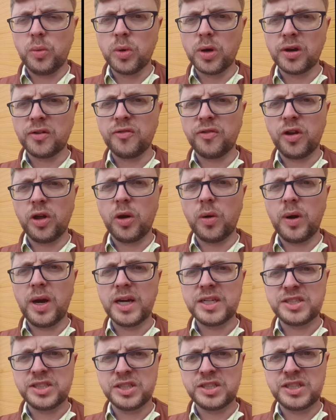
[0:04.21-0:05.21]

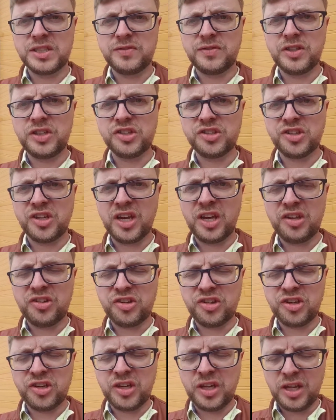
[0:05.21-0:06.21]
workflow at your TV
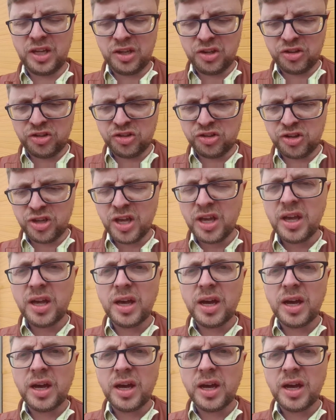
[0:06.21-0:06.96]
station is